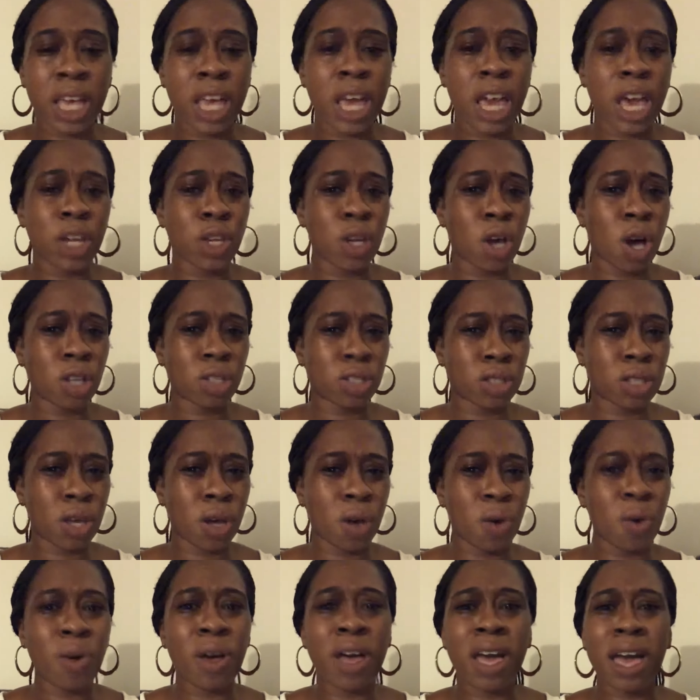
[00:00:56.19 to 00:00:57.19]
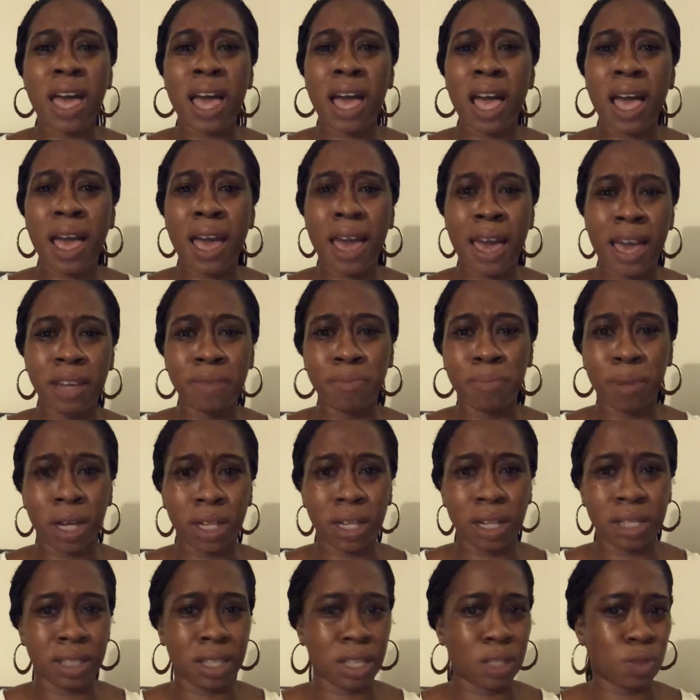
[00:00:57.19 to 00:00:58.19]
And also, Ed
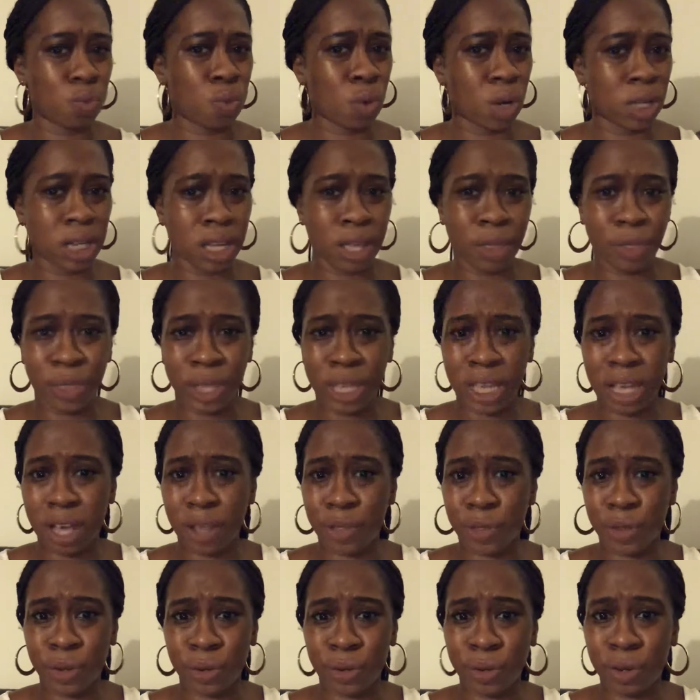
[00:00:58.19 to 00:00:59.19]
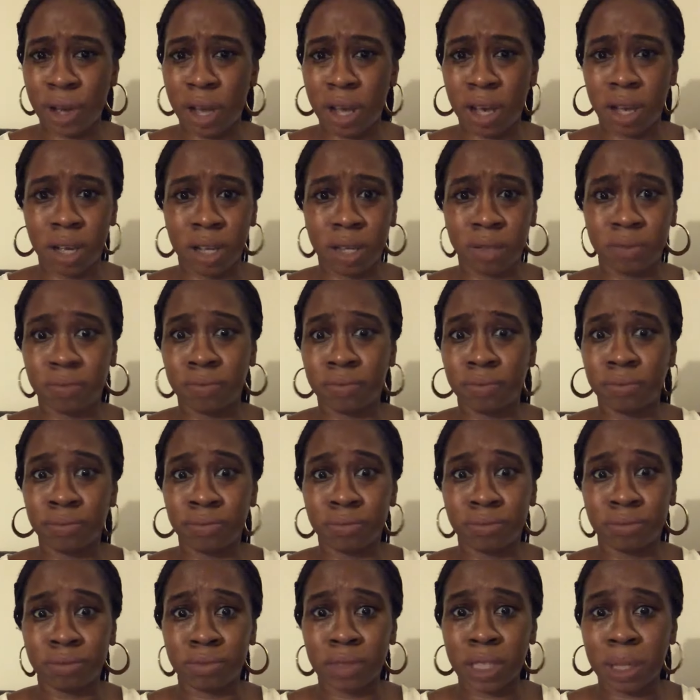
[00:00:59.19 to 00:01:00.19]
Mullins is one of the other
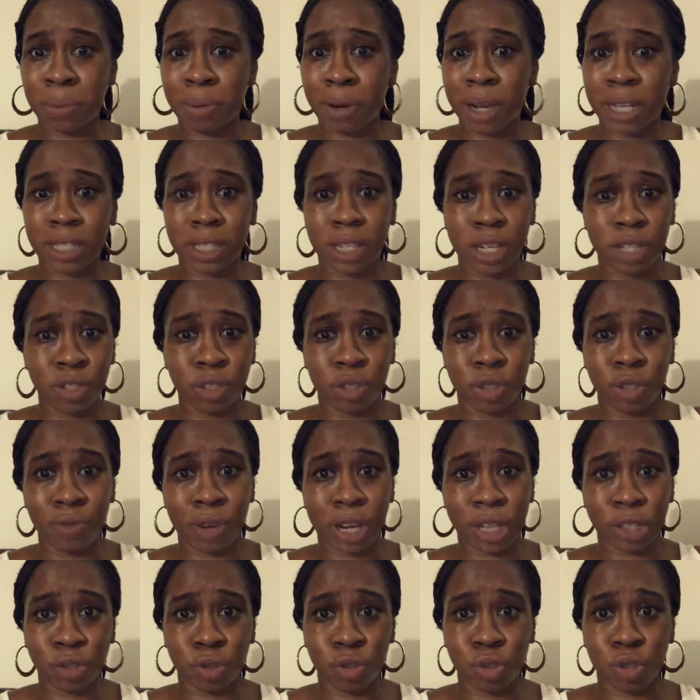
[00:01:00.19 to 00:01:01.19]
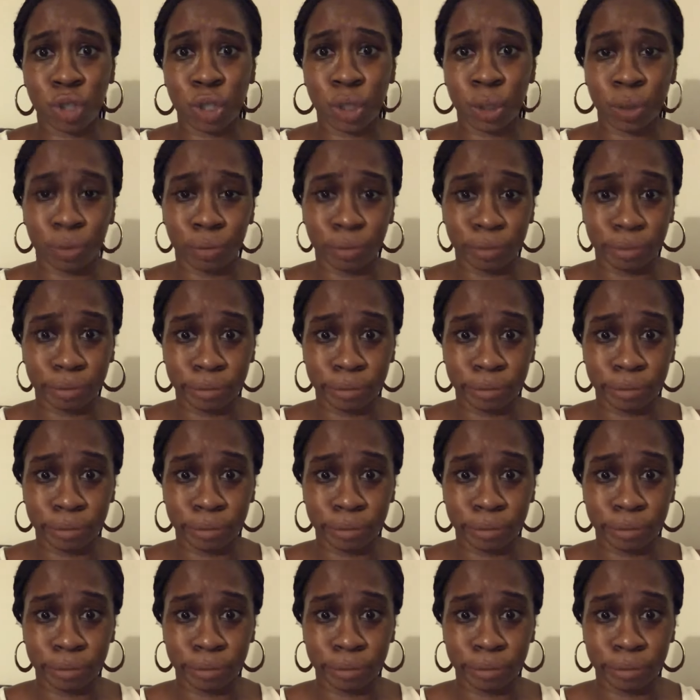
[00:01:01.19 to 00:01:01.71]
presidents or directors too.